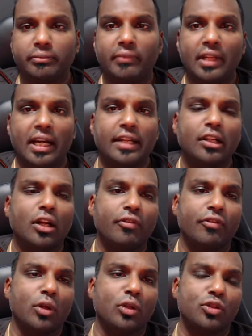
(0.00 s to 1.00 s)
And a lot of
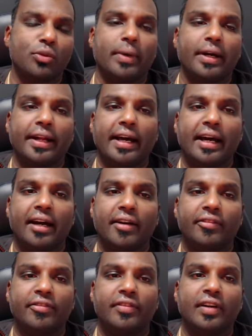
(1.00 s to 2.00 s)
roles, you might
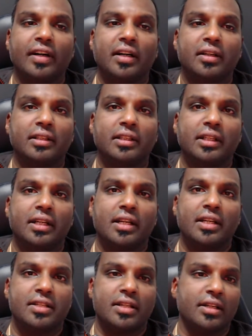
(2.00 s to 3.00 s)
have
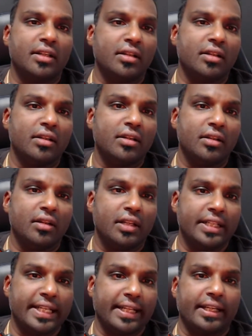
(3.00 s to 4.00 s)
certain
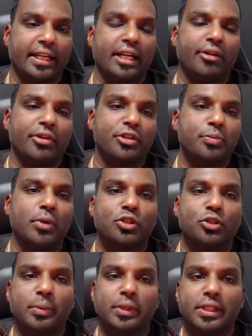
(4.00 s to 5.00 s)
delegated
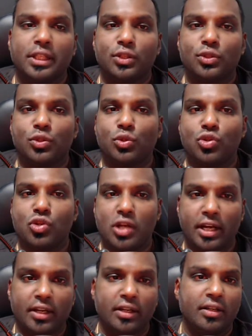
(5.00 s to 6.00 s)
responsibilities to
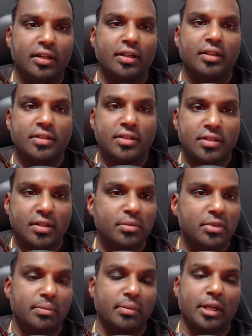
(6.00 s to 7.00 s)
check systems.
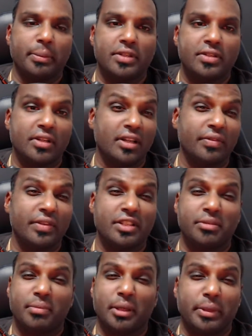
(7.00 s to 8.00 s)
It might be service,
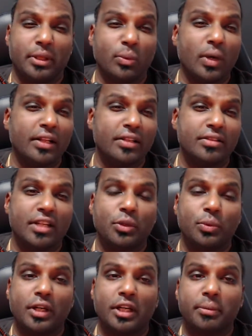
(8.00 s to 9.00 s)
it might be the wireless
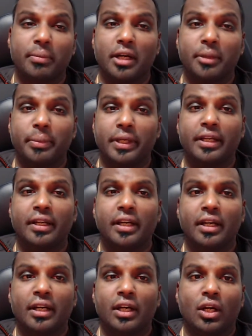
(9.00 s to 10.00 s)
network, it might be
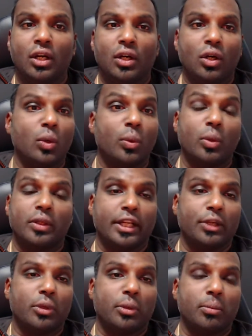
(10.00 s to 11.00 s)
overall
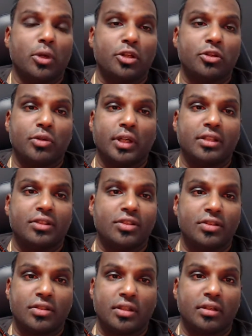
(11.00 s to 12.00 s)
network monitoring,
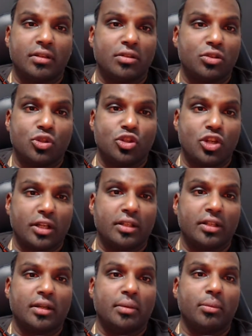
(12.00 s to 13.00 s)
just to check
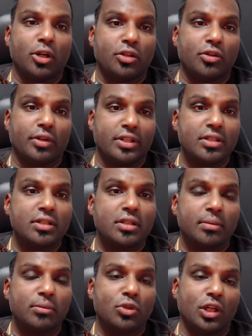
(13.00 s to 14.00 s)
the monitoring
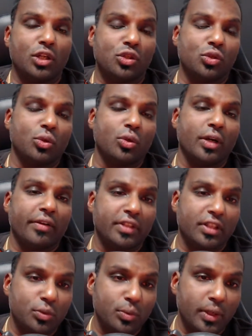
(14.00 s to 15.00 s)
system to ensure
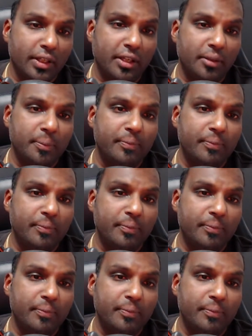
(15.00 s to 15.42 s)
everything's working.